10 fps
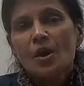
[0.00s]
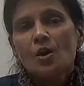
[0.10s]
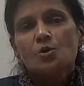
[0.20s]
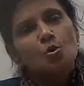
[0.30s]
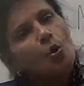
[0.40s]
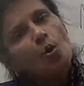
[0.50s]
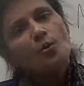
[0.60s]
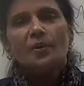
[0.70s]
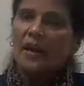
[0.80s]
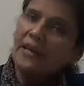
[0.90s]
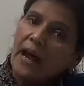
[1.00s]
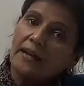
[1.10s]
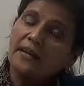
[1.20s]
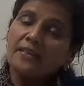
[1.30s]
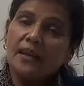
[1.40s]
So, in
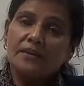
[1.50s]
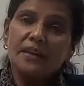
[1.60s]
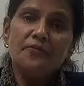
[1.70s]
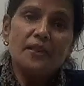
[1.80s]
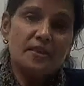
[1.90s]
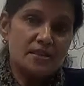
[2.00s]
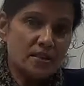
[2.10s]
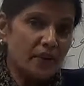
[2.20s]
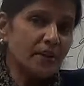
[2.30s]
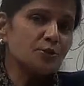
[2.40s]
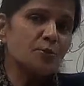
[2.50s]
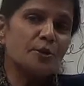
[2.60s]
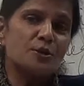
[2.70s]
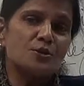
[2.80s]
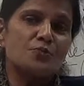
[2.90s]
1930 when the civil
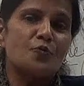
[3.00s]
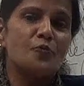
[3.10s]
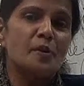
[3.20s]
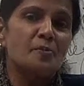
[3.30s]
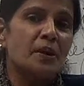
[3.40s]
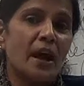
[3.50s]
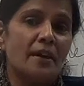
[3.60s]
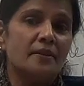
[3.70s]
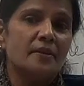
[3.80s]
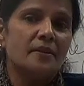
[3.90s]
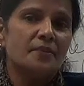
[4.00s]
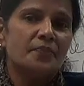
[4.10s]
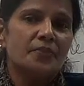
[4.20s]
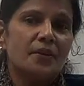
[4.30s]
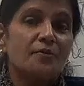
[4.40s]
disobedience movement began,
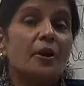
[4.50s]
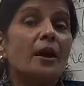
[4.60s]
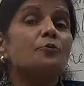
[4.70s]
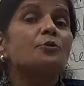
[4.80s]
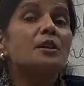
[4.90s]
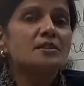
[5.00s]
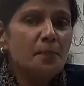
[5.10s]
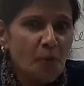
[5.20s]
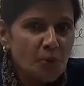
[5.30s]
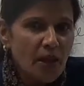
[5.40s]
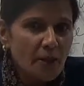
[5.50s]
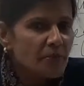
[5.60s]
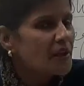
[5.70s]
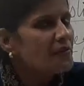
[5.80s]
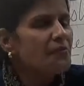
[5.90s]
why would they support them?
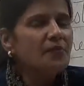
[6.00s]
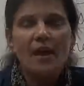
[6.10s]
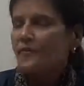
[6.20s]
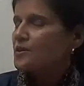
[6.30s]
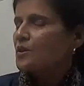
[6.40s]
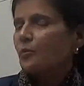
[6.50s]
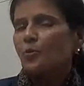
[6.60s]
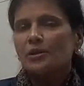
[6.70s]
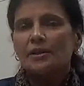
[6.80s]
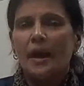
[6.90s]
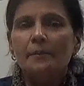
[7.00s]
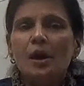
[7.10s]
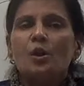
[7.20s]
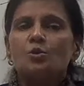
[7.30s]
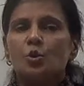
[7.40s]
They never supported them.
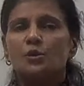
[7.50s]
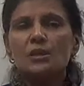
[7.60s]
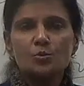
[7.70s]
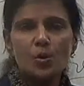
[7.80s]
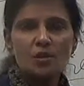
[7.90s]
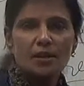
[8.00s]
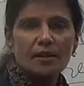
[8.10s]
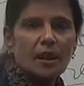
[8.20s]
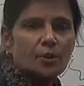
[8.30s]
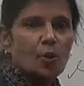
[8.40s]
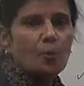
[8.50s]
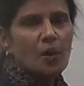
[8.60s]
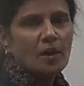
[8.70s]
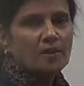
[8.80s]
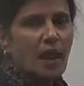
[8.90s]
So, this was another group
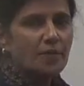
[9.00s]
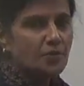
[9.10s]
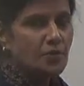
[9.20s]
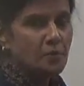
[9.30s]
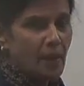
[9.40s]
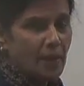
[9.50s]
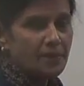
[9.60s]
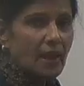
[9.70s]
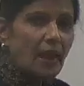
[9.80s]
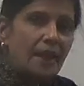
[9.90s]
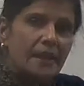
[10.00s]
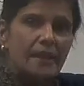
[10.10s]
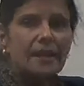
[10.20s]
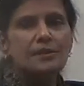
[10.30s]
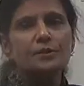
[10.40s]
that remained
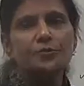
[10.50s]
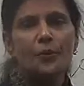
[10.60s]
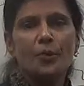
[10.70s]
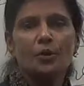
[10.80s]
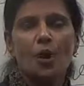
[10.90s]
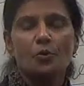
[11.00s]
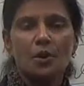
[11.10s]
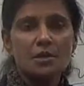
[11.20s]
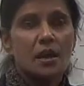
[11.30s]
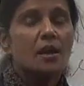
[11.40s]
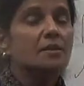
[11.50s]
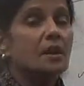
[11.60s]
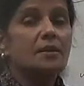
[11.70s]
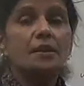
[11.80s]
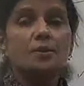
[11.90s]
alienated from the Congress.
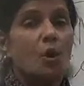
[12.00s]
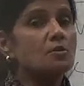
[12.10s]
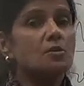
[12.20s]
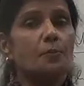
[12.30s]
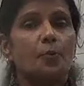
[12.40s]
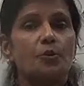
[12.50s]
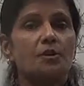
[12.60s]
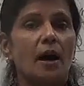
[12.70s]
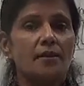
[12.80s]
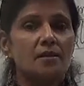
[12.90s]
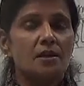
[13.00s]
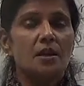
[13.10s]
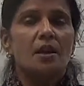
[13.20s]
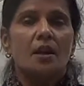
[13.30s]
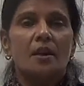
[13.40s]
They did not support Gandhiji
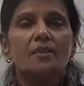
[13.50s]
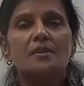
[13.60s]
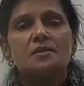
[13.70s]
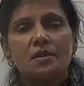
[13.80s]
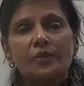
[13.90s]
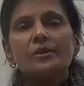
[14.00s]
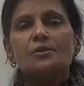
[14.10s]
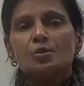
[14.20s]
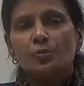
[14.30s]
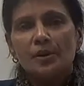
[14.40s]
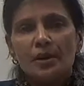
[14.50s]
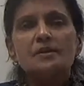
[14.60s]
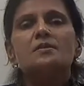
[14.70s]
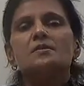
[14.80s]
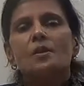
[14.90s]
in the civil
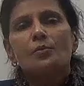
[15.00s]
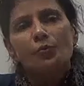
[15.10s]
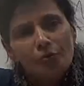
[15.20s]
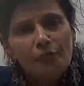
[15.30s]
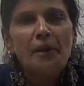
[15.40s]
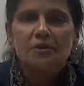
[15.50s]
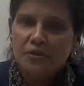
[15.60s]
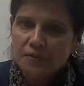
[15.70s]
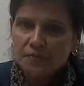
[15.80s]
disobedience movement.